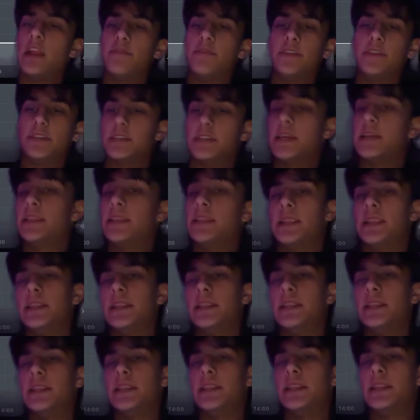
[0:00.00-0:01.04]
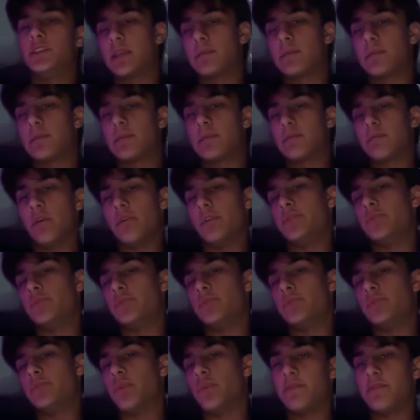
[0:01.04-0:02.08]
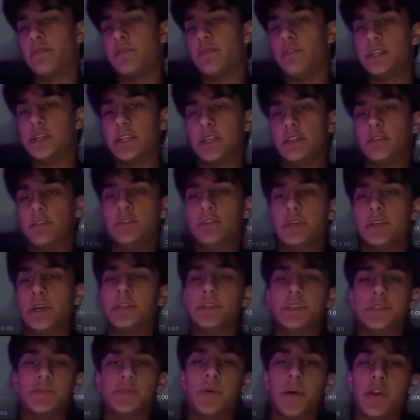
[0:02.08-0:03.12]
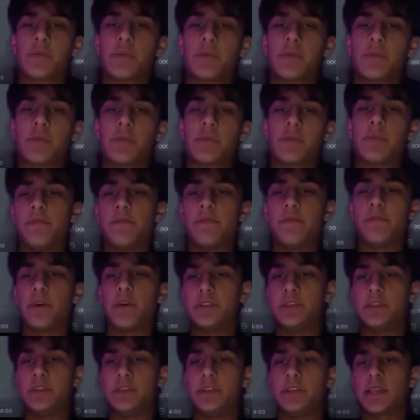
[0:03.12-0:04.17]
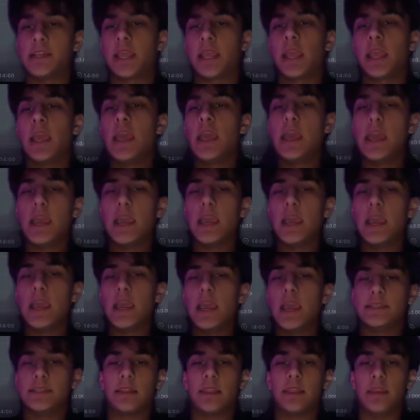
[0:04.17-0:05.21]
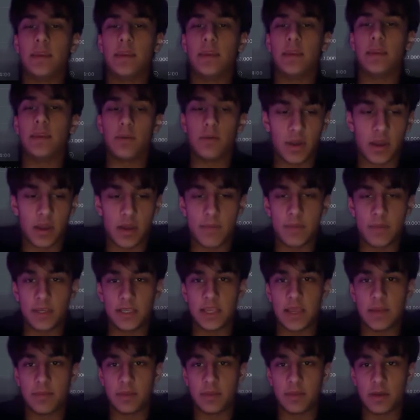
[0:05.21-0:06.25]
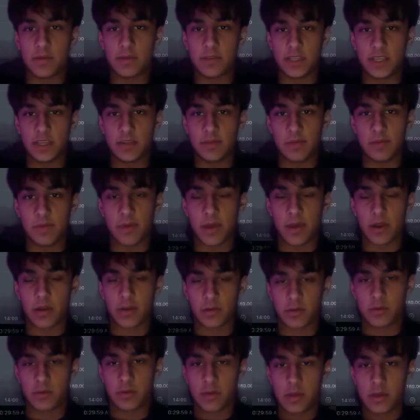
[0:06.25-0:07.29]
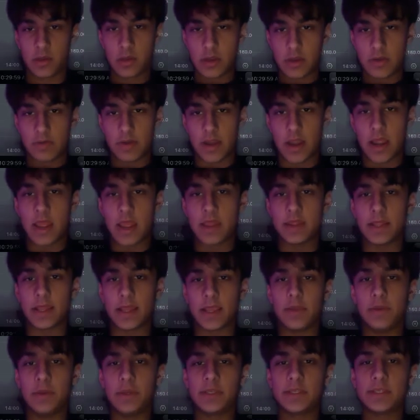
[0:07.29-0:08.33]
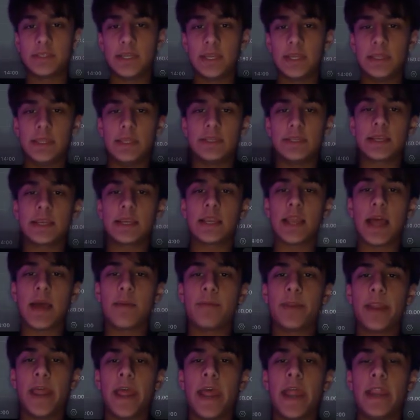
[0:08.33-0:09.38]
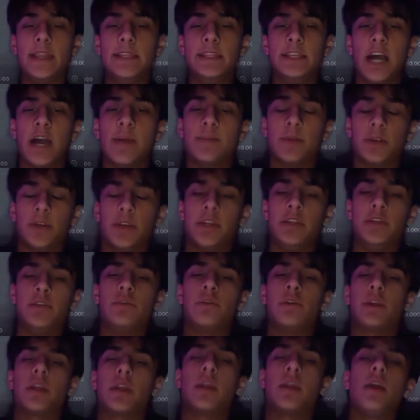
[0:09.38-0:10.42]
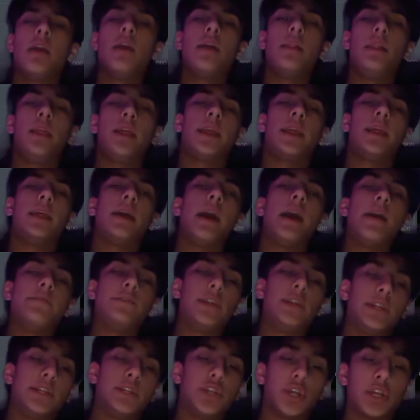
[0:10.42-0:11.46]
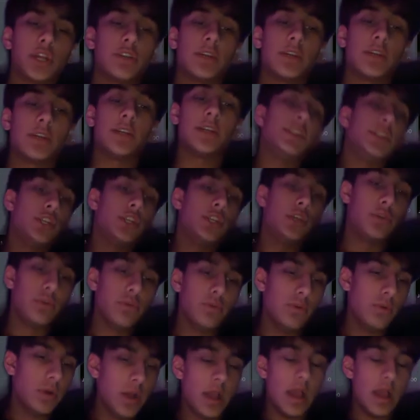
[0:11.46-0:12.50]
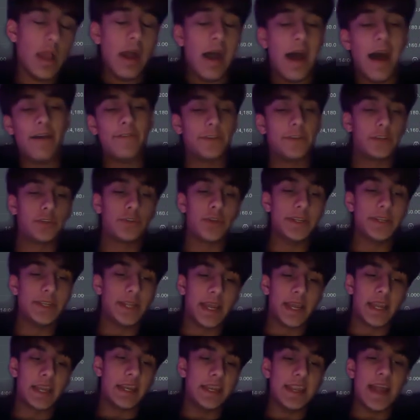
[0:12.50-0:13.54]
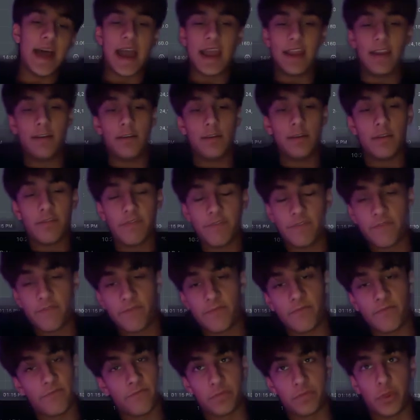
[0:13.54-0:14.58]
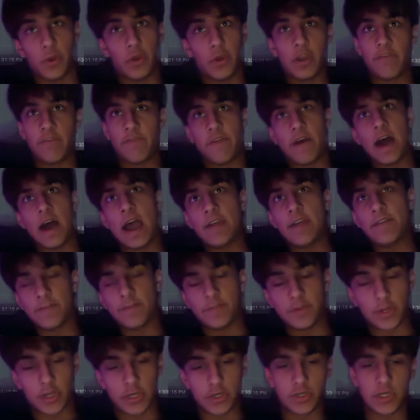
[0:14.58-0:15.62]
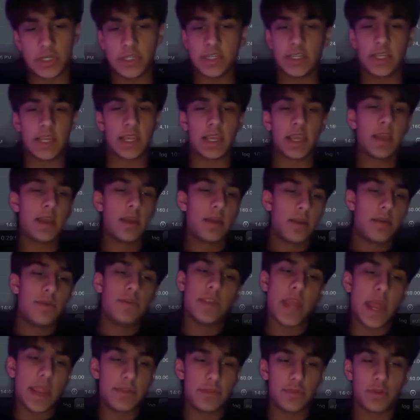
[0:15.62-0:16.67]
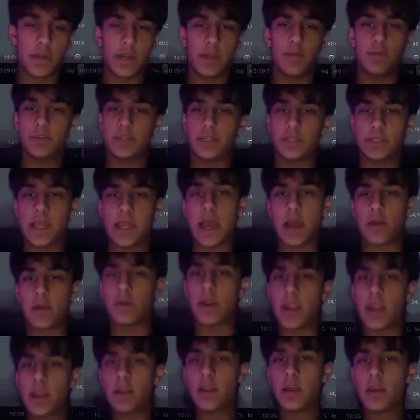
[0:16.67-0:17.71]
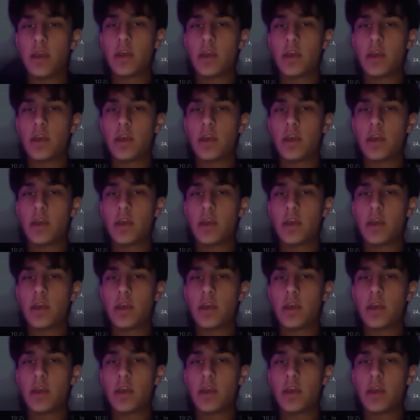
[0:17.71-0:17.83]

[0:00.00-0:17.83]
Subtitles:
If it doesn't hit, then it's just like, it's one of the few trades I lose on this model. But I'm gonna follow. This is like exactly what example I would see in my model, right? And like you can see, this can happen at any time during New York. Okay, I've taken trades at 2. I've taken trades at like 9:35. I've taken trades at like 10:30, which is now, right?